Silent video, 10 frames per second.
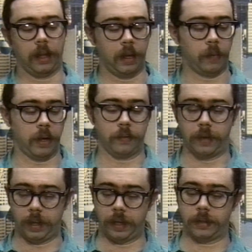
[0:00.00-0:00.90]
But it
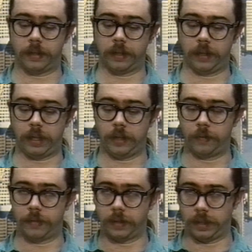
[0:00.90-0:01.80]
really is a
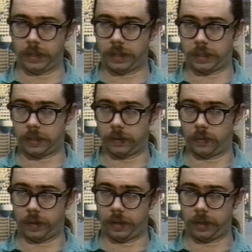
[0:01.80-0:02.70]
hubris
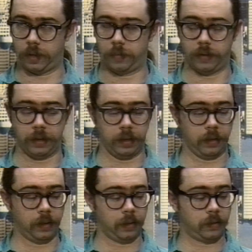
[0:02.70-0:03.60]
or
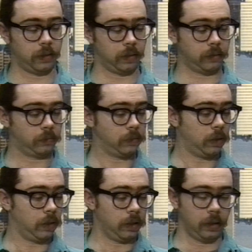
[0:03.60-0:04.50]
hubris
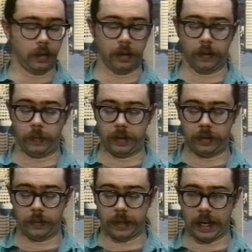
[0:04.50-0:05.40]
that we
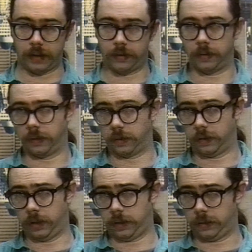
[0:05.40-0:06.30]
do attach to
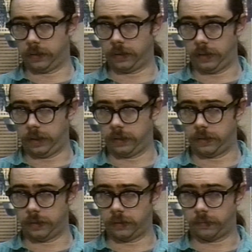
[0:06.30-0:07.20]
her, and
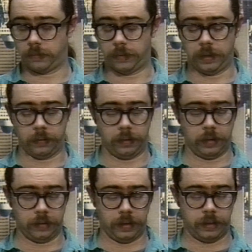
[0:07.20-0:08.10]
in you know,
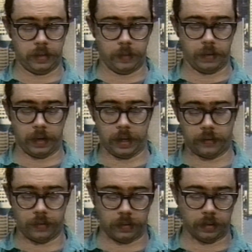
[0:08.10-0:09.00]
nearly
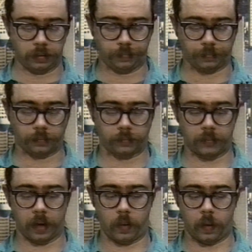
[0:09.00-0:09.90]
supernatural
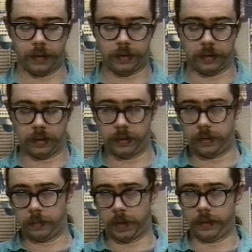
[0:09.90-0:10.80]

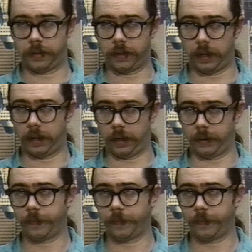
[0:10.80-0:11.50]
quantities, you might say.